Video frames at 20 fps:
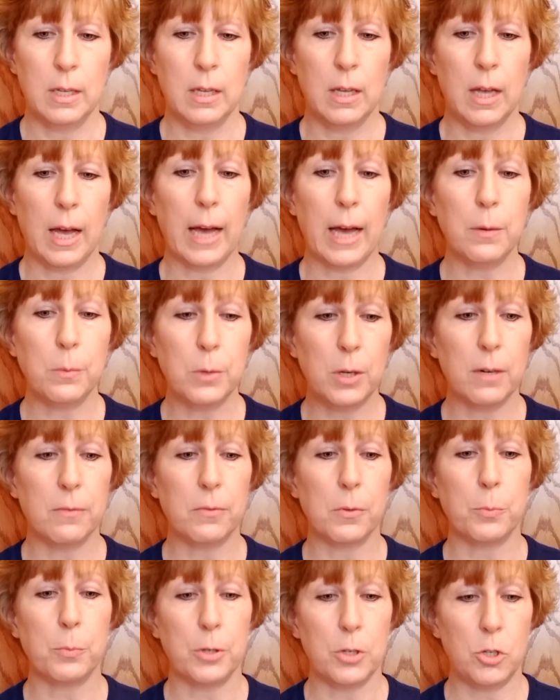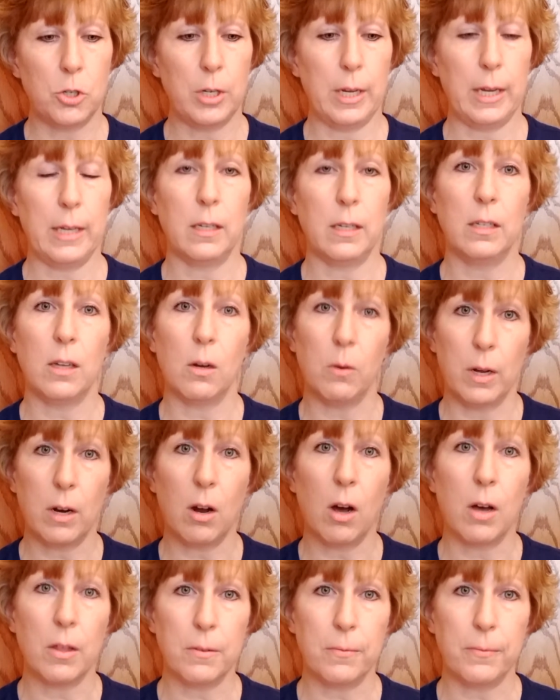I would have appreciated knowing
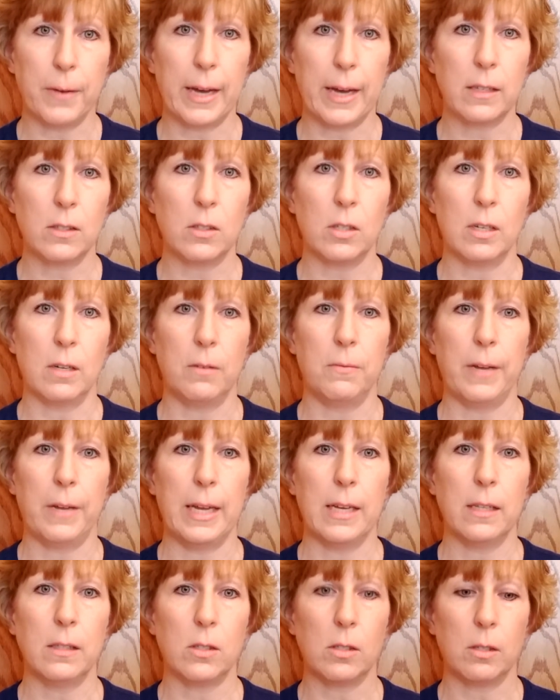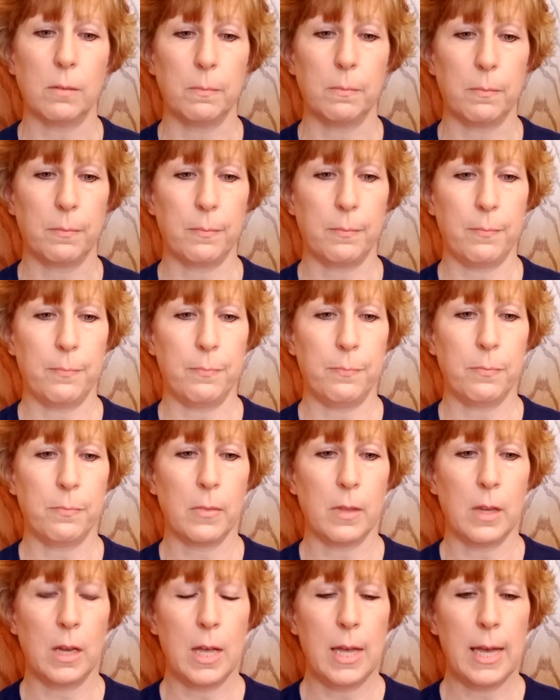all the facts in advance.
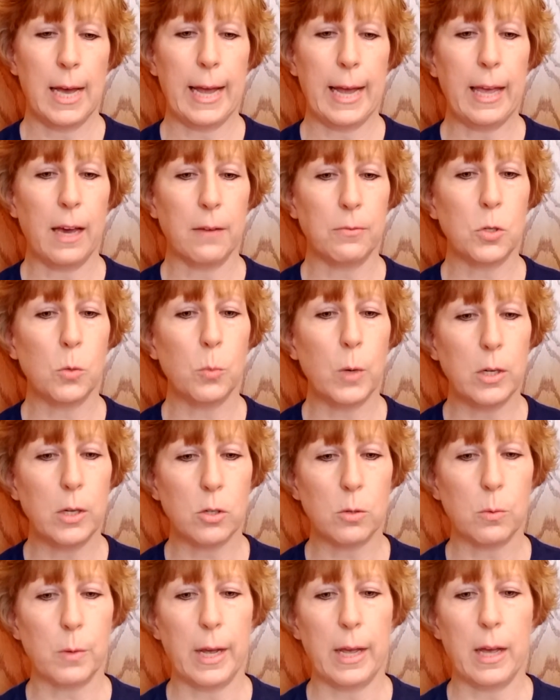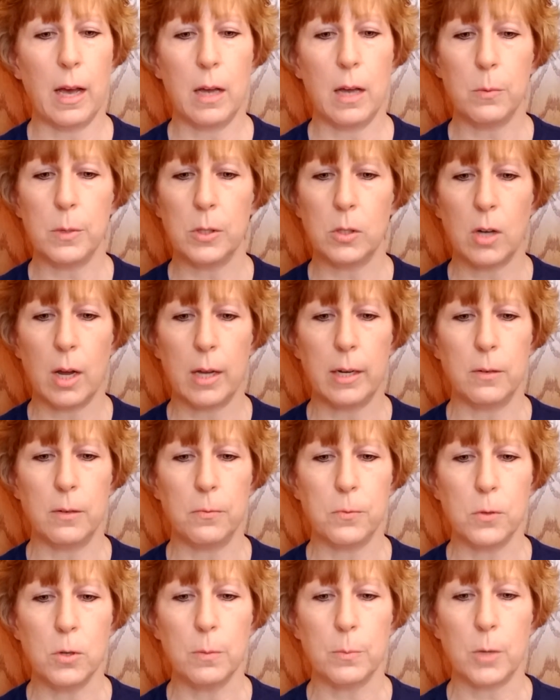I have to wonder why I was not
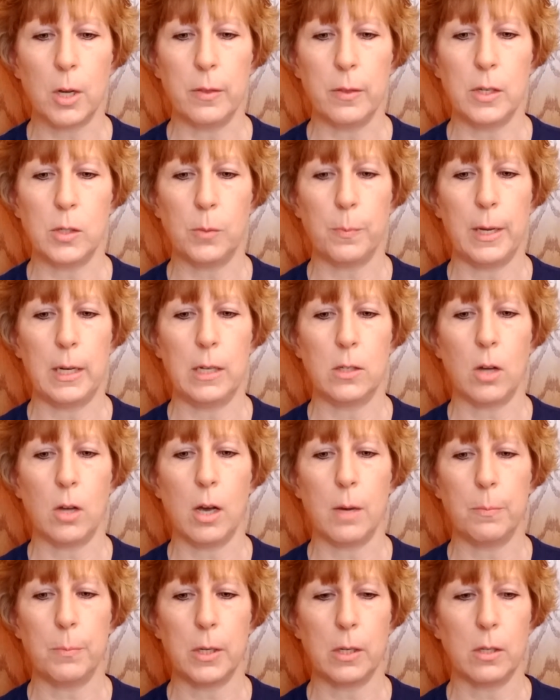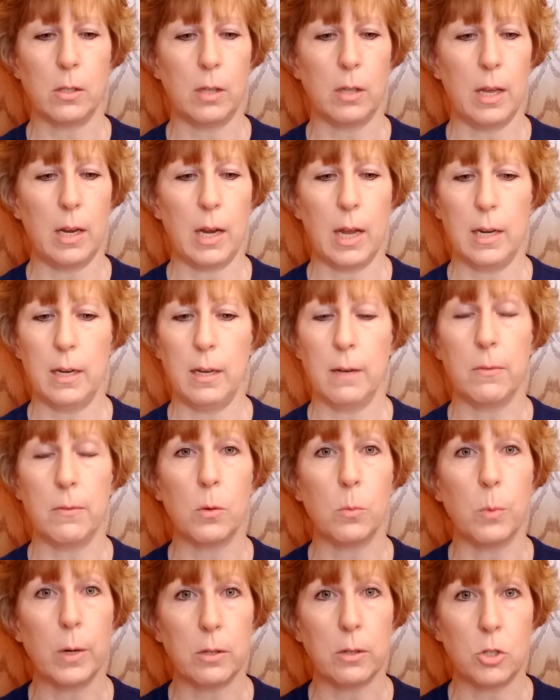informed on these many topics at any of the
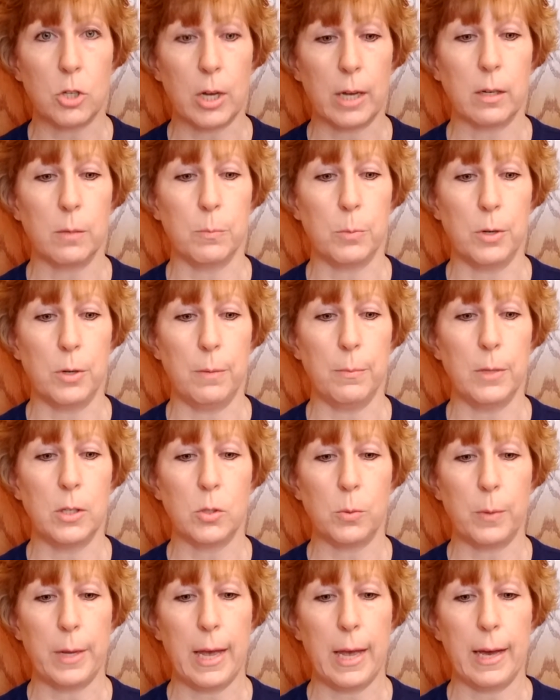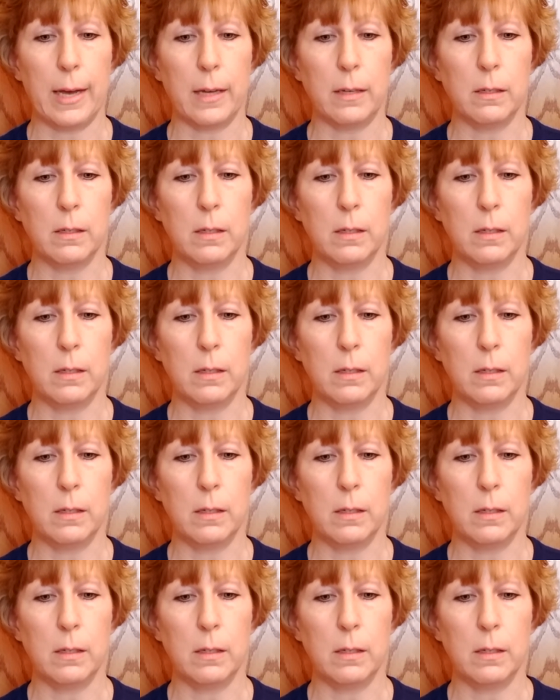well-check appointments we had.